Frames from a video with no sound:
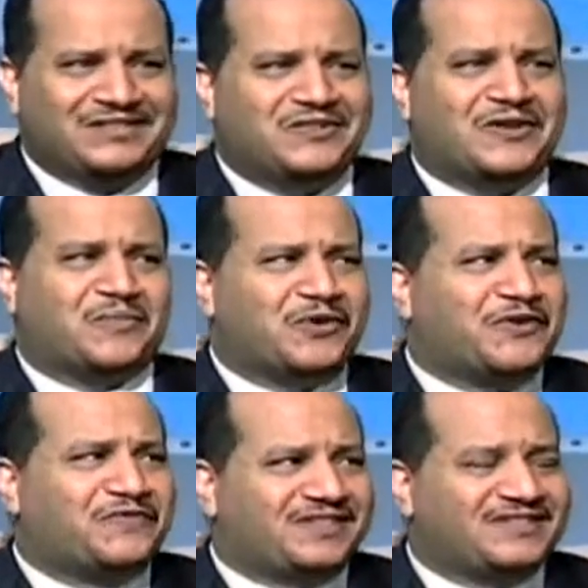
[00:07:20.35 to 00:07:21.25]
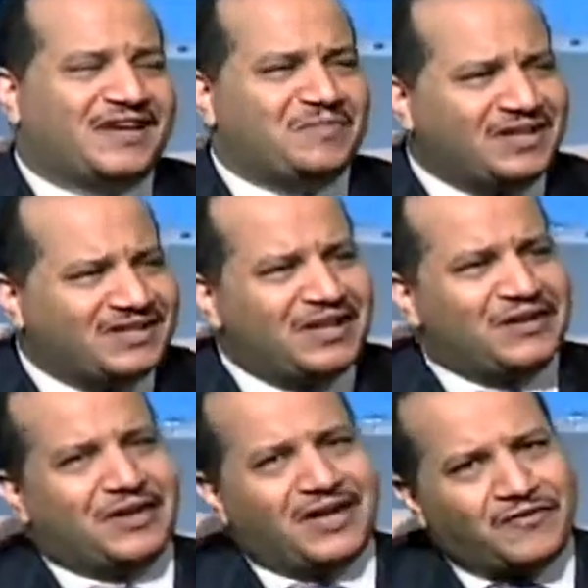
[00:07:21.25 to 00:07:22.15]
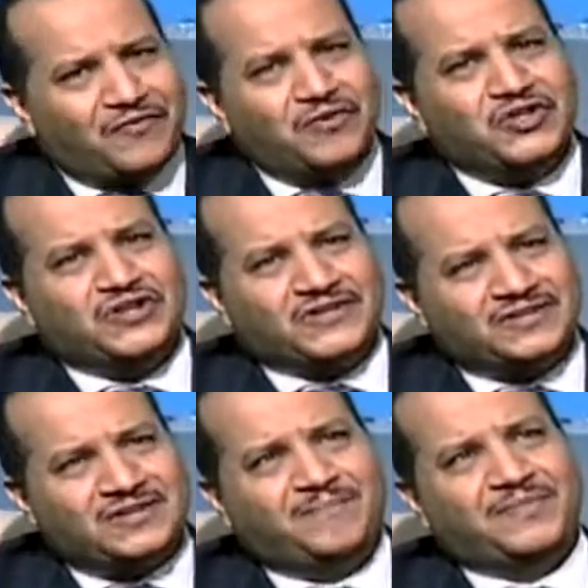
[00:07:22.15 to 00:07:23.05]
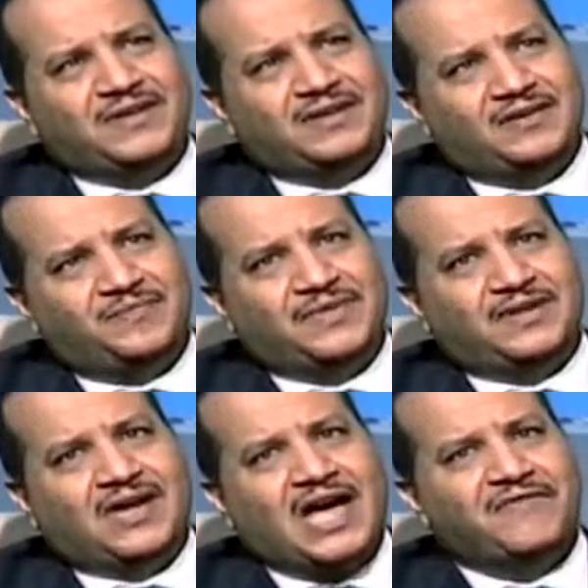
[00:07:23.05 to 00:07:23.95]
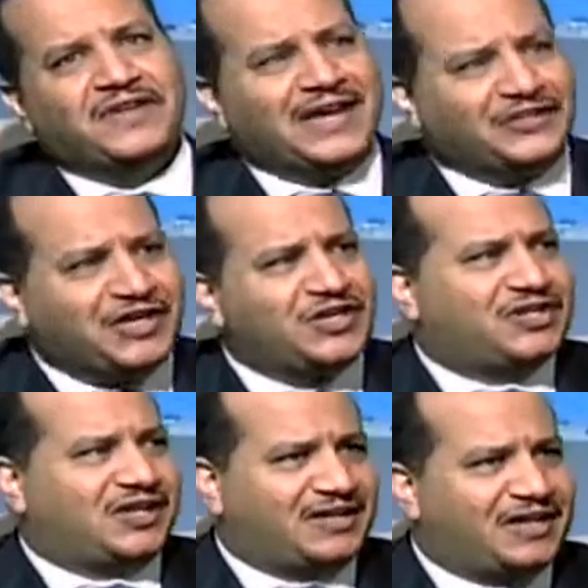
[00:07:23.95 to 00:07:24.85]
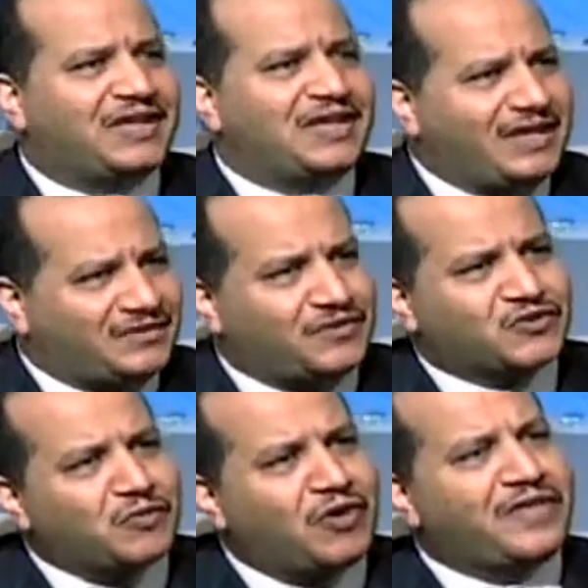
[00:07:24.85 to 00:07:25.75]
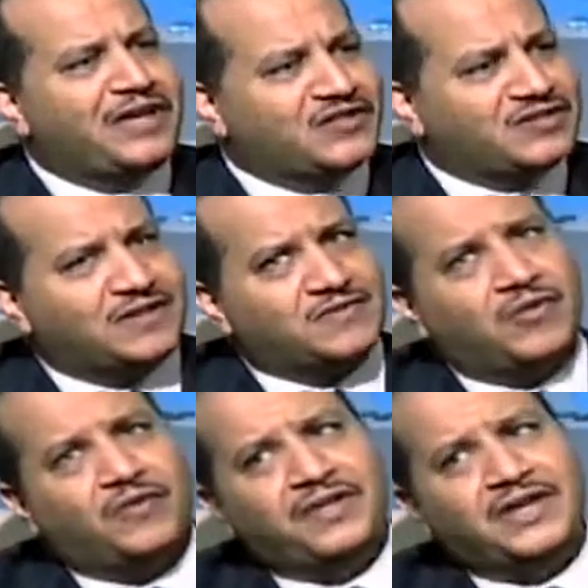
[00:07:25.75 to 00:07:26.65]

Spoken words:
You are perfect. I mean, if we just having attention, small things,